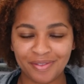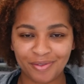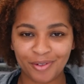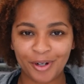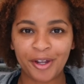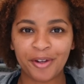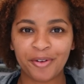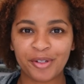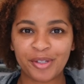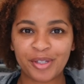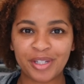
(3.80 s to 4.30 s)

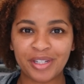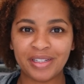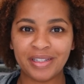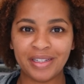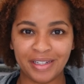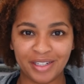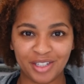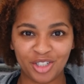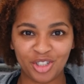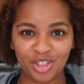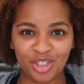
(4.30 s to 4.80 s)
fragrance
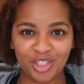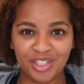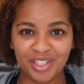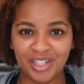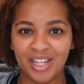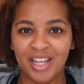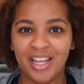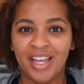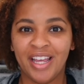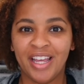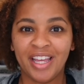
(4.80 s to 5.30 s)
collection.
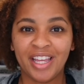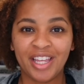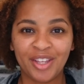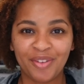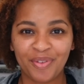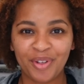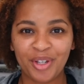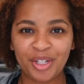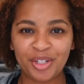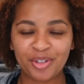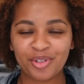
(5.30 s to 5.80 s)

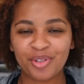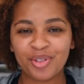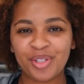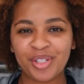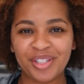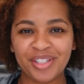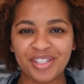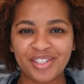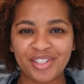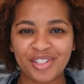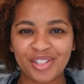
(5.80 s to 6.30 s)
If you're
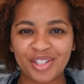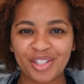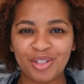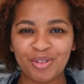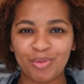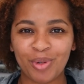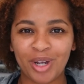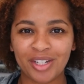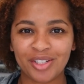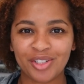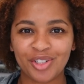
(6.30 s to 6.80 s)
interested, then just
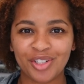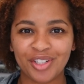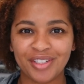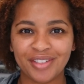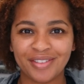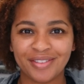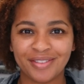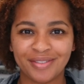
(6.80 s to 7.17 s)
keep watching.